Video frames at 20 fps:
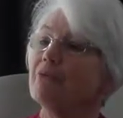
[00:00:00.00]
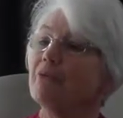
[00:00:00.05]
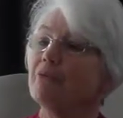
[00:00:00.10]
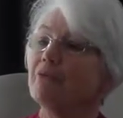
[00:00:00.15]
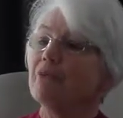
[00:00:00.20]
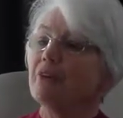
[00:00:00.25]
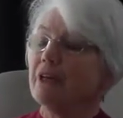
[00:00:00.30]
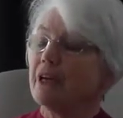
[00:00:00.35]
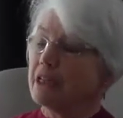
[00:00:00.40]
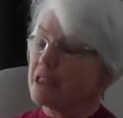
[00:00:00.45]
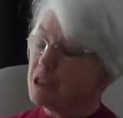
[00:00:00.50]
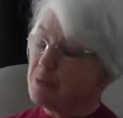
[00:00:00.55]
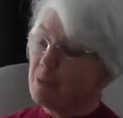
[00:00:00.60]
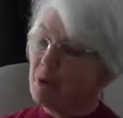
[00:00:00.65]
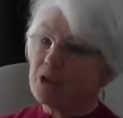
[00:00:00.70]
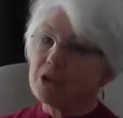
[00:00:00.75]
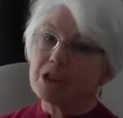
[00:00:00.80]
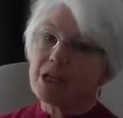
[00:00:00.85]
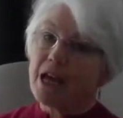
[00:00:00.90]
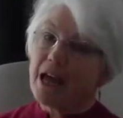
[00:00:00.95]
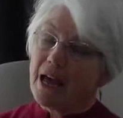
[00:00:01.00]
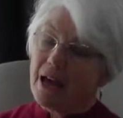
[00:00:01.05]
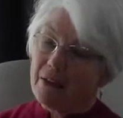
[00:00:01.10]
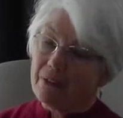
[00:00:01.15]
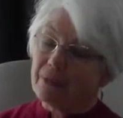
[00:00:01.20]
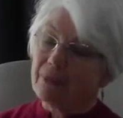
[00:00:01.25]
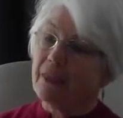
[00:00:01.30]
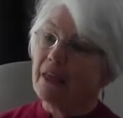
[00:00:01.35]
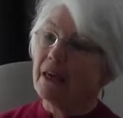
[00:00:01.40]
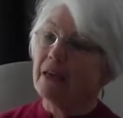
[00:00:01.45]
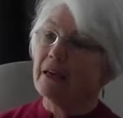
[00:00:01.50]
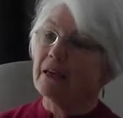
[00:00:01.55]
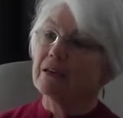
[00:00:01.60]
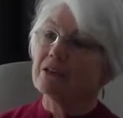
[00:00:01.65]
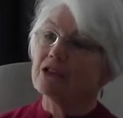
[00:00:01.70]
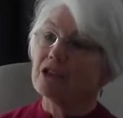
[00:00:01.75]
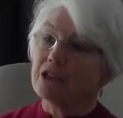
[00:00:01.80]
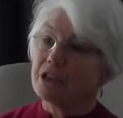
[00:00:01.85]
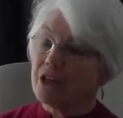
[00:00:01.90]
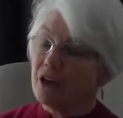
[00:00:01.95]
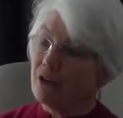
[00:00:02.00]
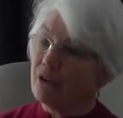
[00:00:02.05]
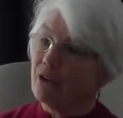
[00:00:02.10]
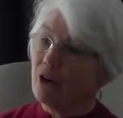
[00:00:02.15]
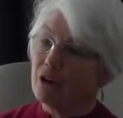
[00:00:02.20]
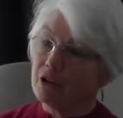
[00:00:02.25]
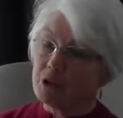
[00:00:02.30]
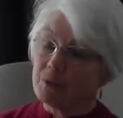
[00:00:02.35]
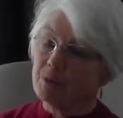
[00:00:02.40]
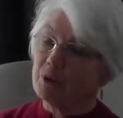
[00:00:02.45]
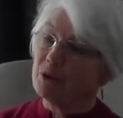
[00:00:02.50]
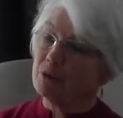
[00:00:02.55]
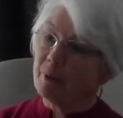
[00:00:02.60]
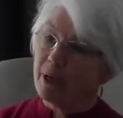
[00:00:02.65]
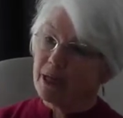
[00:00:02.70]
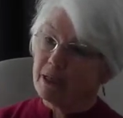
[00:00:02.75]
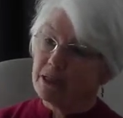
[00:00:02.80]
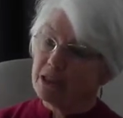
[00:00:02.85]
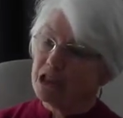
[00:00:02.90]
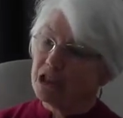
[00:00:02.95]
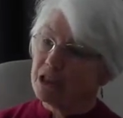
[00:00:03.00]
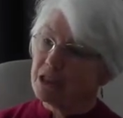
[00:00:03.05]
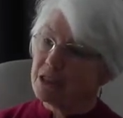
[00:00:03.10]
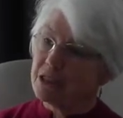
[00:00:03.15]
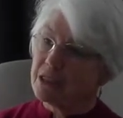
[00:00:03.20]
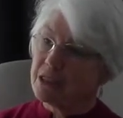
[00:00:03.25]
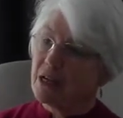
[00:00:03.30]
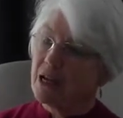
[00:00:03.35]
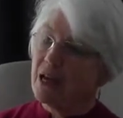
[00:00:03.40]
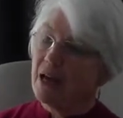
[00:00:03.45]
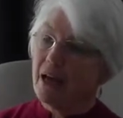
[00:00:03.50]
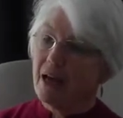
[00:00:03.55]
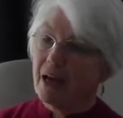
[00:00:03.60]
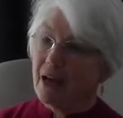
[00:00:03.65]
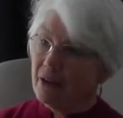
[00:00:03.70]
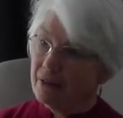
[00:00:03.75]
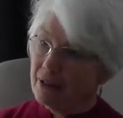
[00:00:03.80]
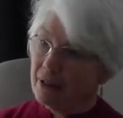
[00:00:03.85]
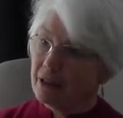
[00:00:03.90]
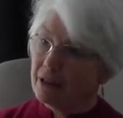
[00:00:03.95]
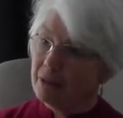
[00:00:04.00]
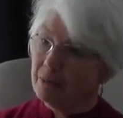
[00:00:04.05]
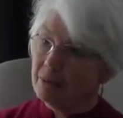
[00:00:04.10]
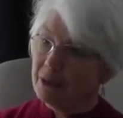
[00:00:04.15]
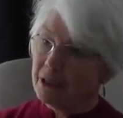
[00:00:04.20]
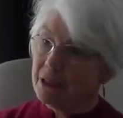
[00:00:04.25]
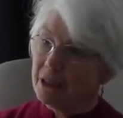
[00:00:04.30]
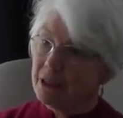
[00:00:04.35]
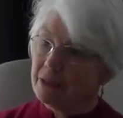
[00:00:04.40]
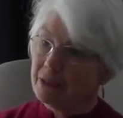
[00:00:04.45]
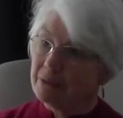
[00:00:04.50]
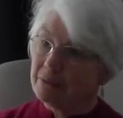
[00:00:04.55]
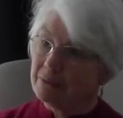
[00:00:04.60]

The experts are out there to tell the hospital managers how that can be done.